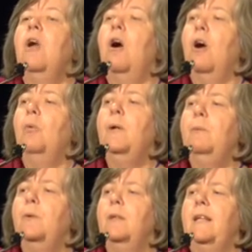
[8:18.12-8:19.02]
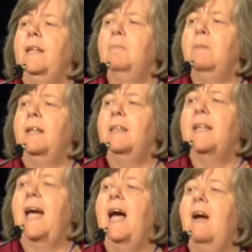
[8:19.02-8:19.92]
are we really committed
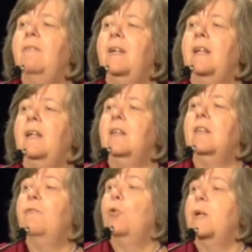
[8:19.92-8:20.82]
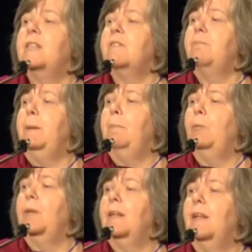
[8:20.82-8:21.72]
to having the voice of
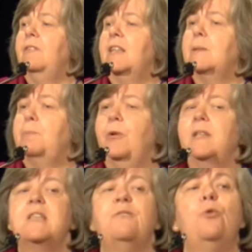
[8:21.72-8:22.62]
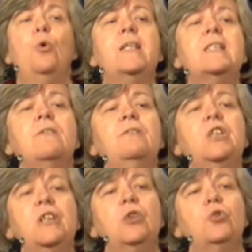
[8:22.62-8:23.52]
people with lived experience, the voice of
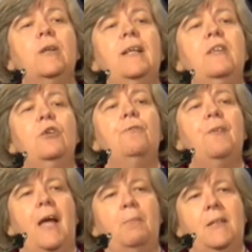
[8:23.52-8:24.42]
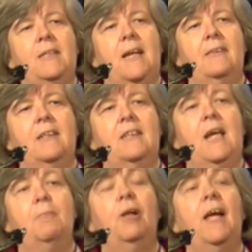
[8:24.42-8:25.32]
children and their families at the
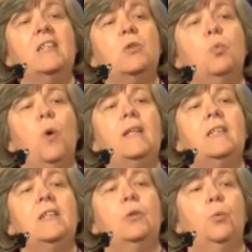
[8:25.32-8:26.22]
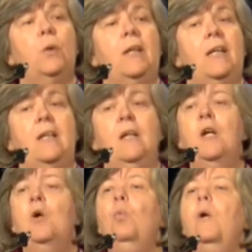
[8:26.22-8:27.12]
table? And to what degree
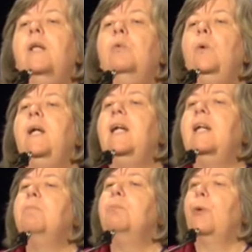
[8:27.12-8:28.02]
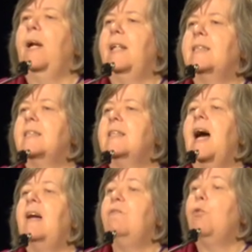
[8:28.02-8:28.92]
will we embrace
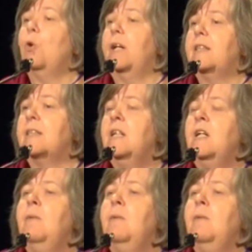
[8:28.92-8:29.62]
that voice?